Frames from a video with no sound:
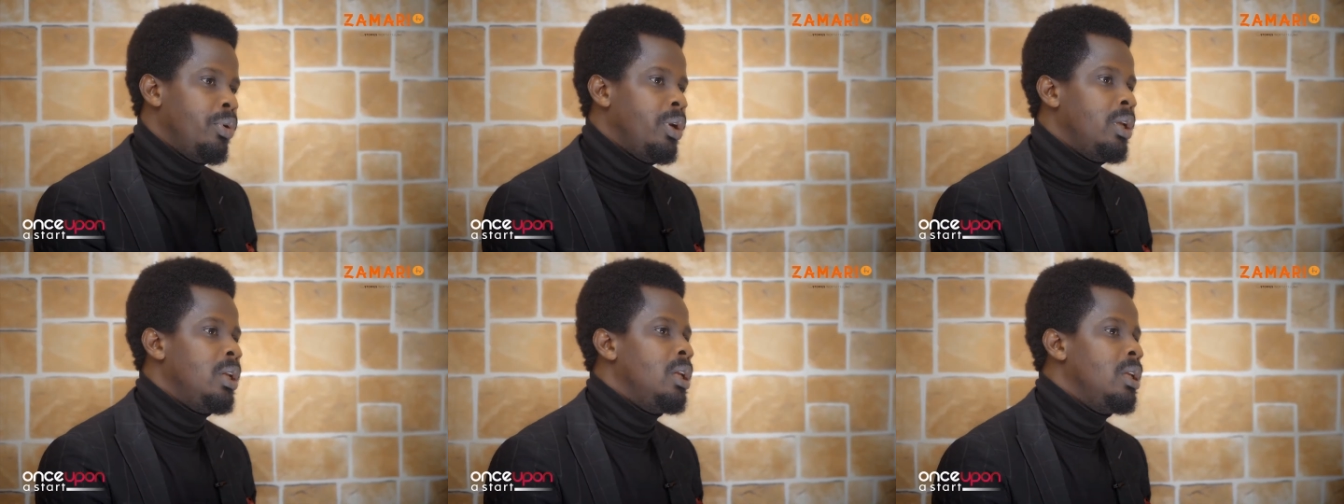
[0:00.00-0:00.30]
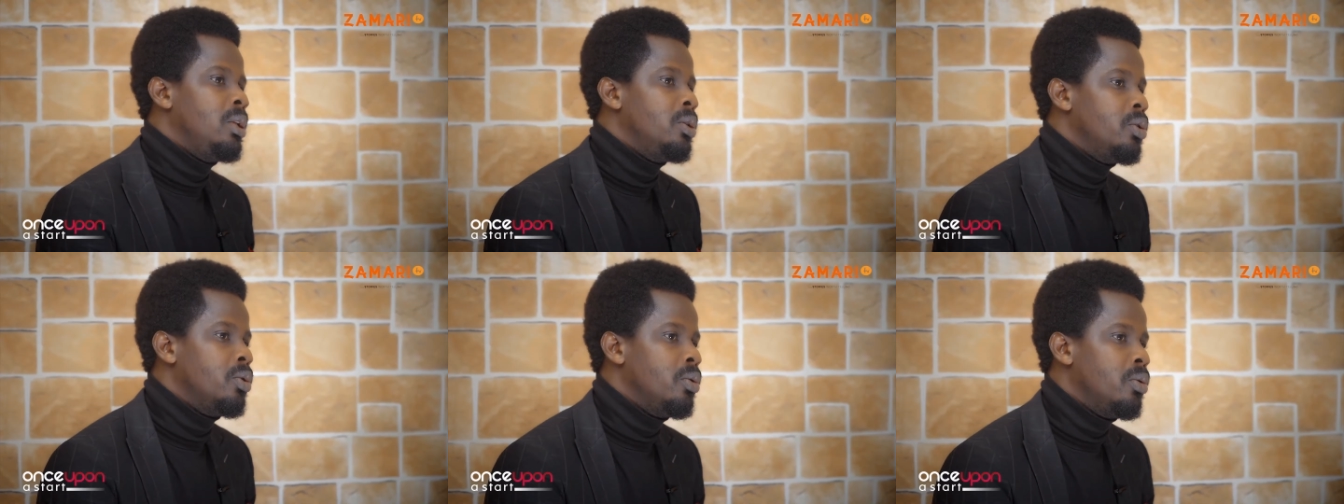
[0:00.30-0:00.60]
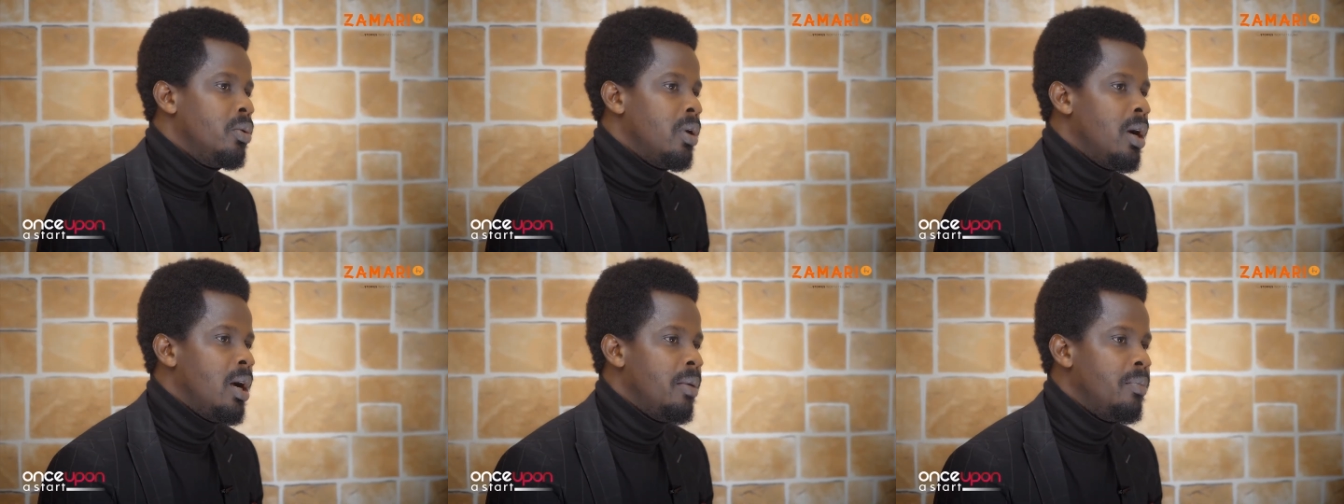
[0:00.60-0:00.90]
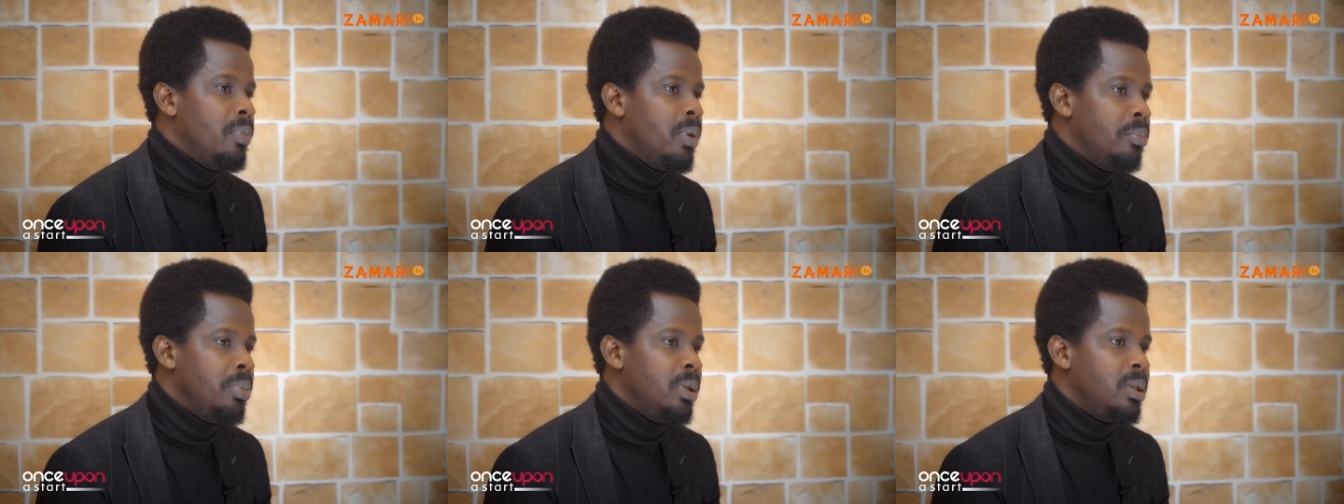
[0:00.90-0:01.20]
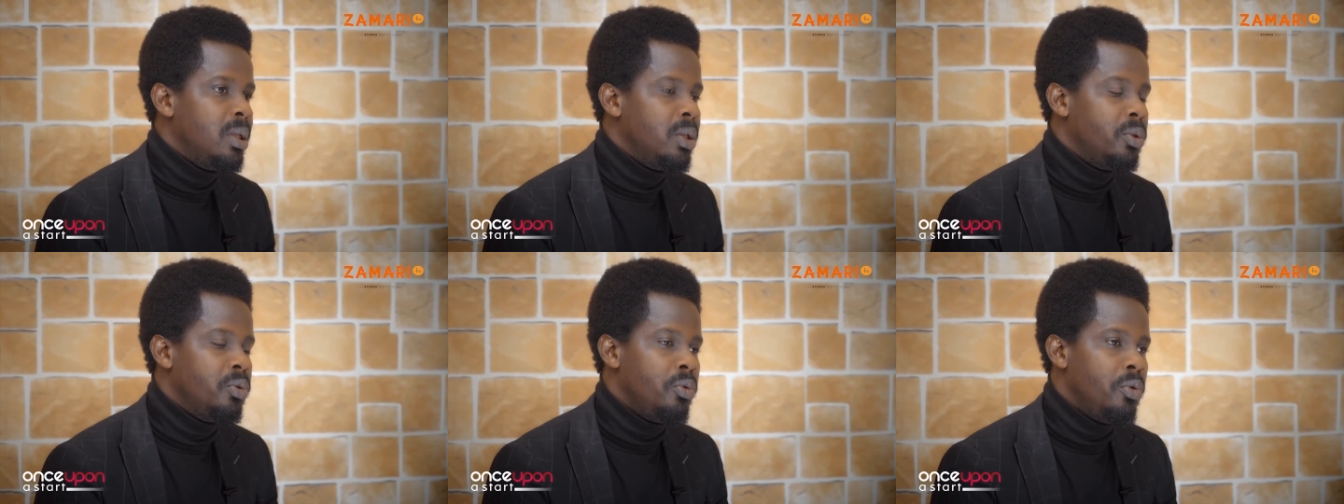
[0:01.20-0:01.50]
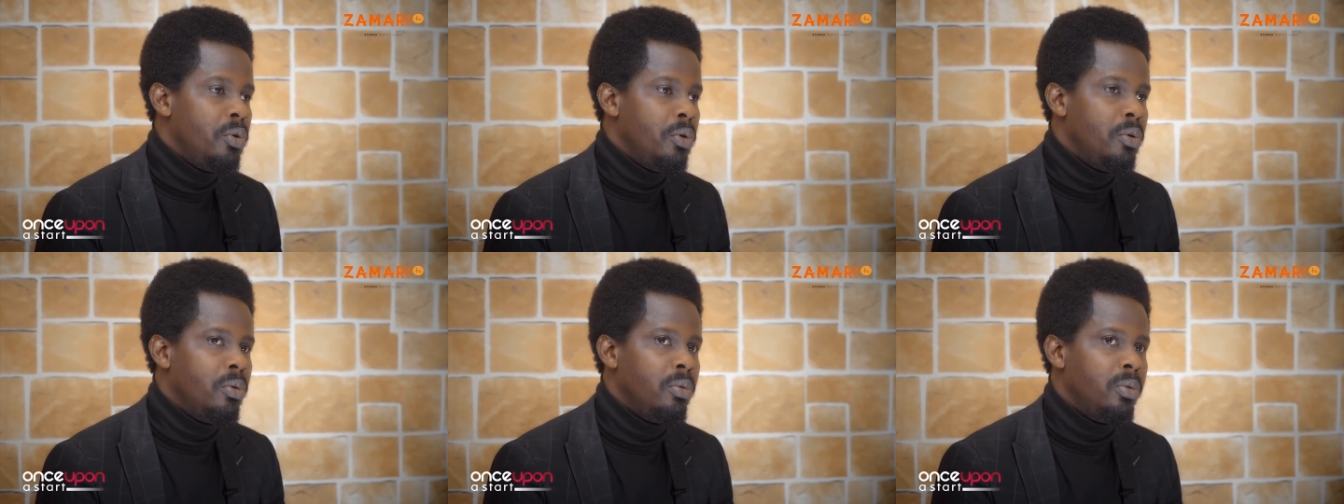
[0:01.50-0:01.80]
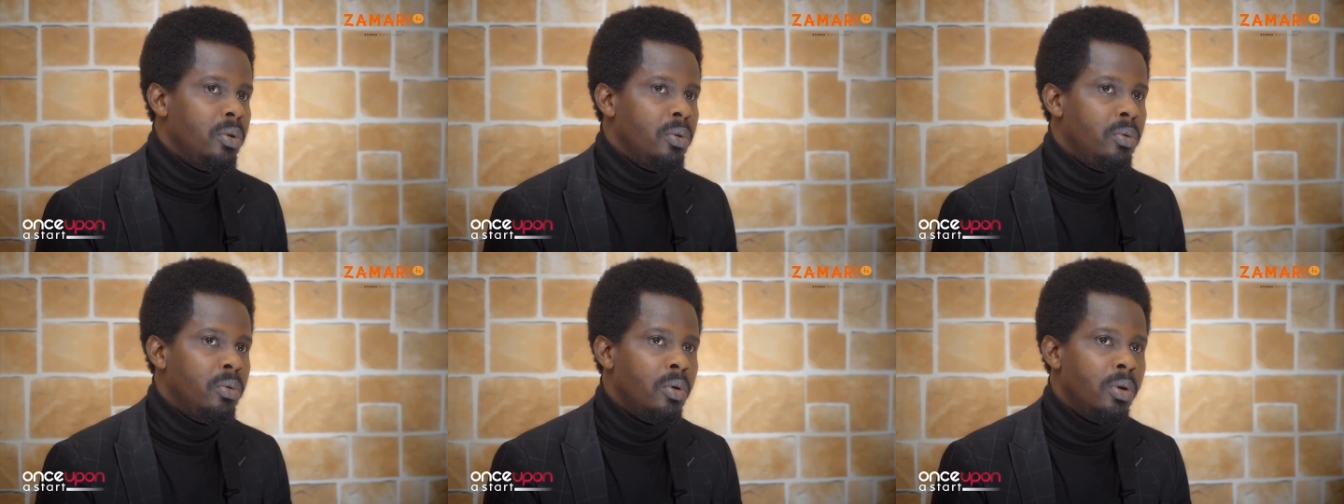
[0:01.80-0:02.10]
put it into the business to
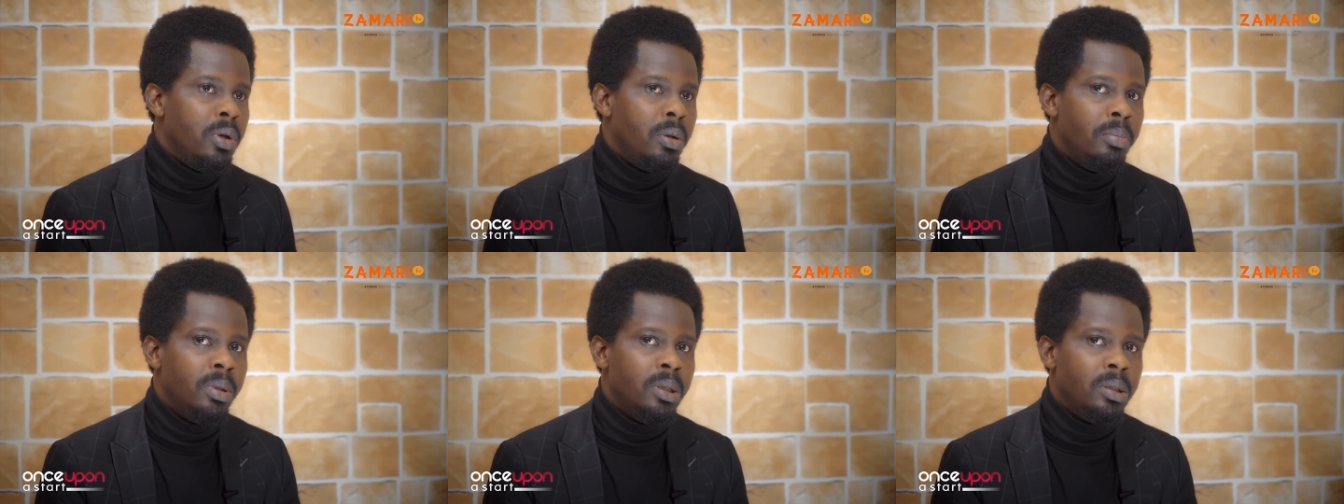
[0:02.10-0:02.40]
grow the